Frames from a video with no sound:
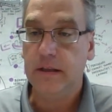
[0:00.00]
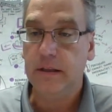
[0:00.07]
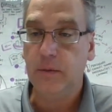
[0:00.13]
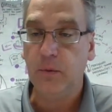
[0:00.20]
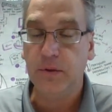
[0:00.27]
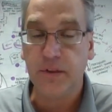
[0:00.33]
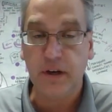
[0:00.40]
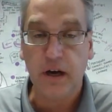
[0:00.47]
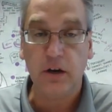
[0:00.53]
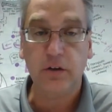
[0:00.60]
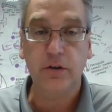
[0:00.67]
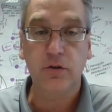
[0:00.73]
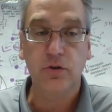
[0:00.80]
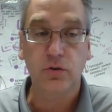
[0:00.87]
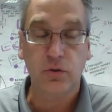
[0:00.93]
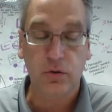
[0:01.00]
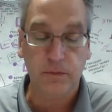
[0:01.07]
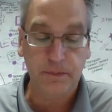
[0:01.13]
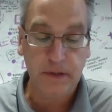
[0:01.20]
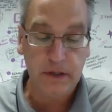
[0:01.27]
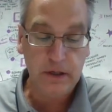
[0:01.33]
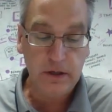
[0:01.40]
within our control
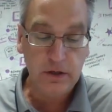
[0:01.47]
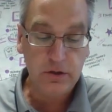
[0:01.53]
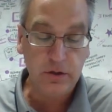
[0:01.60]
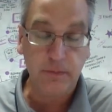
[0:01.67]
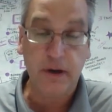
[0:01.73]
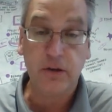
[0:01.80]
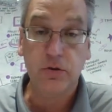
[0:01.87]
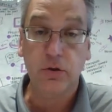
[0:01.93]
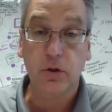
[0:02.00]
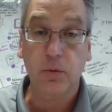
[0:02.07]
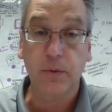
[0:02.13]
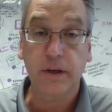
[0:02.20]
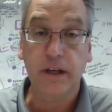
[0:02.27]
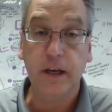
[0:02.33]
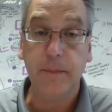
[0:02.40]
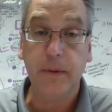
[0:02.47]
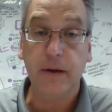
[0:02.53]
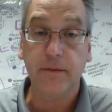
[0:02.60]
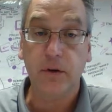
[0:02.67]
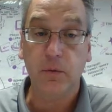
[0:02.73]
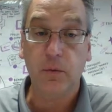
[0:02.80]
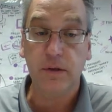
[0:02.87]
to make sure that we keep
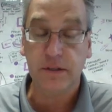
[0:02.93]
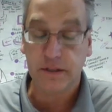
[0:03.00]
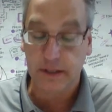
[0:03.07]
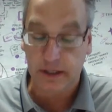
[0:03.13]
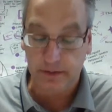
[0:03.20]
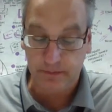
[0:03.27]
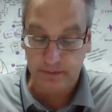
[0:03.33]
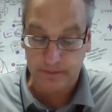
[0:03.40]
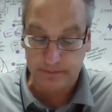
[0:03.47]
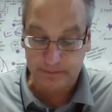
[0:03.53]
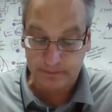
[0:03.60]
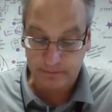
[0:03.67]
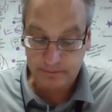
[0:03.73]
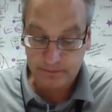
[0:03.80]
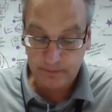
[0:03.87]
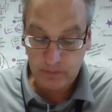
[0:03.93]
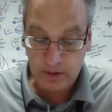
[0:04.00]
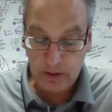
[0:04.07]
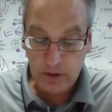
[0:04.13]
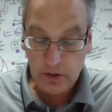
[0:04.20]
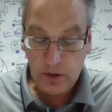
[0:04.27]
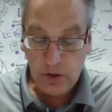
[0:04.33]
everyone safe.
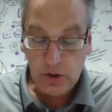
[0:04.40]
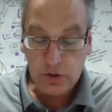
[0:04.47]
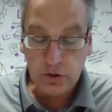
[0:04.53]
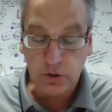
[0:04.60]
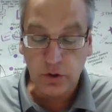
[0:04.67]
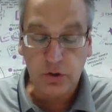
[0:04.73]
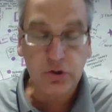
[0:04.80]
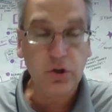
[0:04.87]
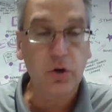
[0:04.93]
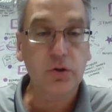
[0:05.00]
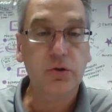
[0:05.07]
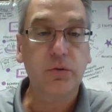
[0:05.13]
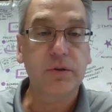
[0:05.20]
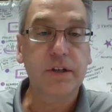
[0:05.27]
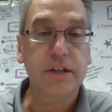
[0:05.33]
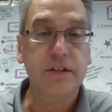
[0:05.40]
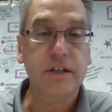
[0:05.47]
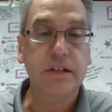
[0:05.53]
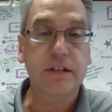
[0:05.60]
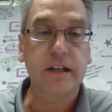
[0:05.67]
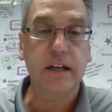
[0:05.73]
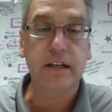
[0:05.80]
So the social
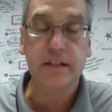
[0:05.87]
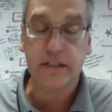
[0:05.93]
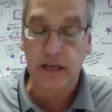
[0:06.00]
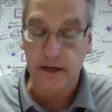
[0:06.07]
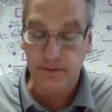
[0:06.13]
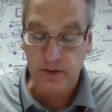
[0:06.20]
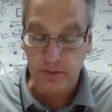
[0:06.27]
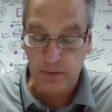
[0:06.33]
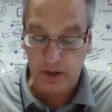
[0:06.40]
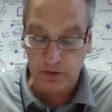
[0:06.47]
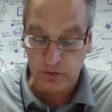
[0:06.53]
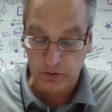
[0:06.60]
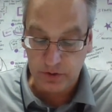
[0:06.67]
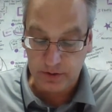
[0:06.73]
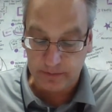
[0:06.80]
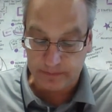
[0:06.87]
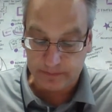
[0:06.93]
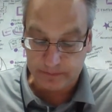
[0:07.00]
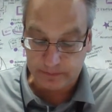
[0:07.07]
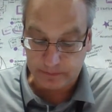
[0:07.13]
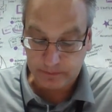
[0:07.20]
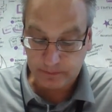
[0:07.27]
distancing and safety measures.
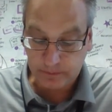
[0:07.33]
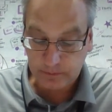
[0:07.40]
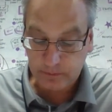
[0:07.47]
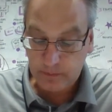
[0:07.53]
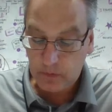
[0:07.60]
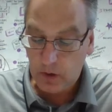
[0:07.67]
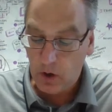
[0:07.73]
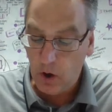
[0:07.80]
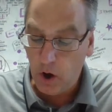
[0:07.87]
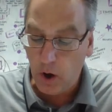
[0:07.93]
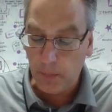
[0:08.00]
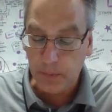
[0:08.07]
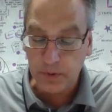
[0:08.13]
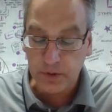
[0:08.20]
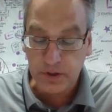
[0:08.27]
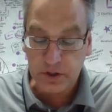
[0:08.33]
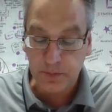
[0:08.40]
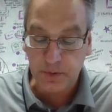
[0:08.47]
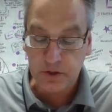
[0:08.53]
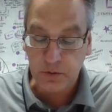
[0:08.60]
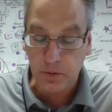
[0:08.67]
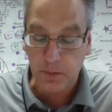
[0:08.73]
All
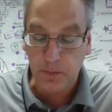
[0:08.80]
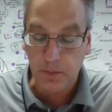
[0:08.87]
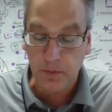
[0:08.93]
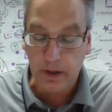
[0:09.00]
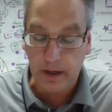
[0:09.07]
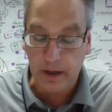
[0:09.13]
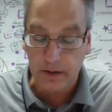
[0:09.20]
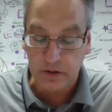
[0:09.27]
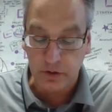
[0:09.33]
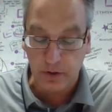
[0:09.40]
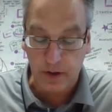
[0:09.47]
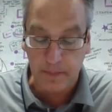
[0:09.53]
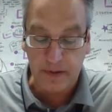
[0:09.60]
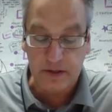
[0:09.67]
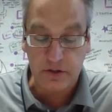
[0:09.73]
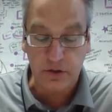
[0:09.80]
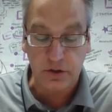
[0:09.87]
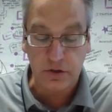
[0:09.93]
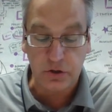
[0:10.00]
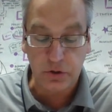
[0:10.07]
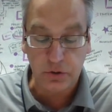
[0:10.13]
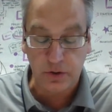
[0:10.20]
participants will, so that means the
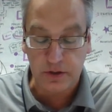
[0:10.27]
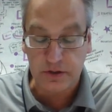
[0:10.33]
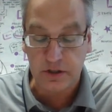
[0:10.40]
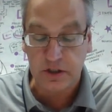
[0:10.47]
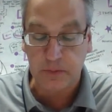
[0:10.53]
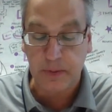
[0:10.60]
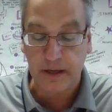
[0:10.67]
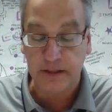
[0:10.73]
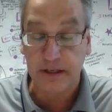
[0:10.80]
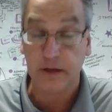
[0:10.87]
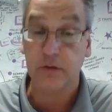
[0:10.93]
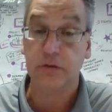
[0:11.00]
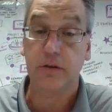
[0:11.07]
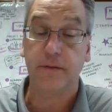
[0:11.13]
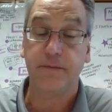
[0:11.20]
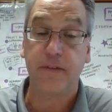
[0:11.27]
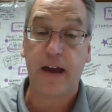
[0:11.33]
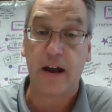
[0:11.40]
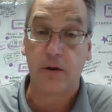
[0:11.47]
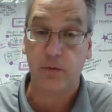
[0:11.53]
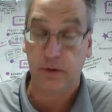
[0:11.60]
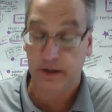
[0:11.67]
students, the spectators, the
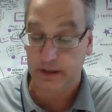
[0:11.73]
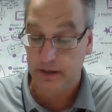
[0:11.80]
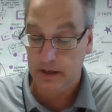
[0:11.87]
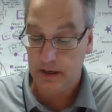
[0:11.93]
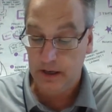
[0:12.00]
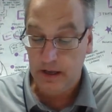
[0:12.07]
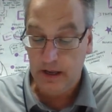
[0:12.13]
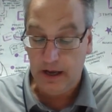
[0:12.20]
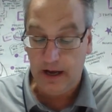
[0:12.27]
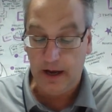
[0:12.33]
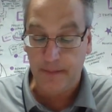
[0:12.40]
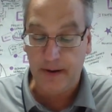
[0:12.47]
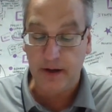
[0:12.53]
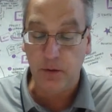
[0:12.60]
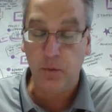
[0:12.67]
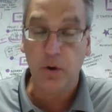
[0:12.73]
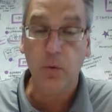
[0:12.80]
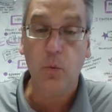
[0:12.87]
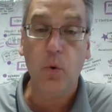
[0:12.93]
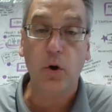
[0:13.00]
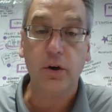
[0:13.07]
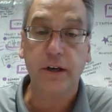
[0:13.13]
faculty, um,
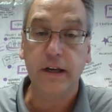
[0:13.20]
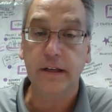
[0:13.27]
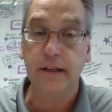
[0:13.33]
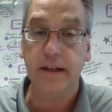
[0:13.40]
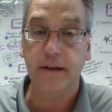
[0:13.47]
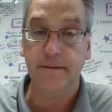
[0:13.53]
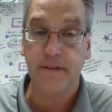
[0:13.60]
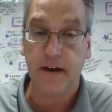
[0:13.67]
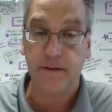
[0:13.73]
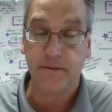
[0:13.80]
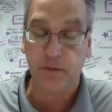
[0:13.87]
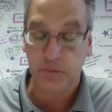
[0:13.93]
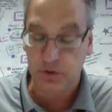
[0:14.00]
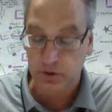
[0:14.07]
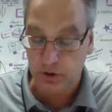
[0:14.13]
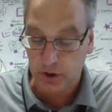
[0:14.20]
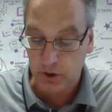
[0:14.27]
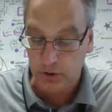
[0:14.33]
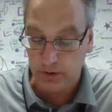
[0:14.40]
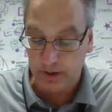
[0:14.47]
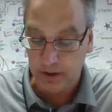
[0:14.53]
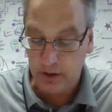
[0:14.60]
anyone working the event from
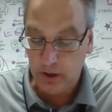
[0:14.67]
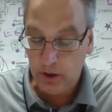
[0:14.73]
security,